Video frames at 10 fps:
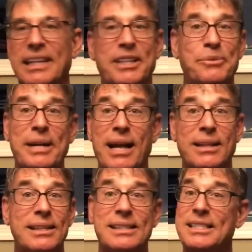The
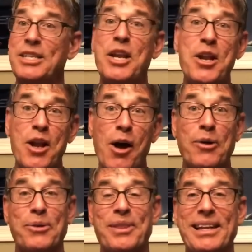reality is
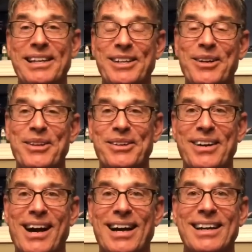no, they're
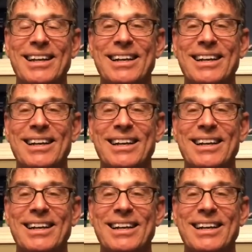not.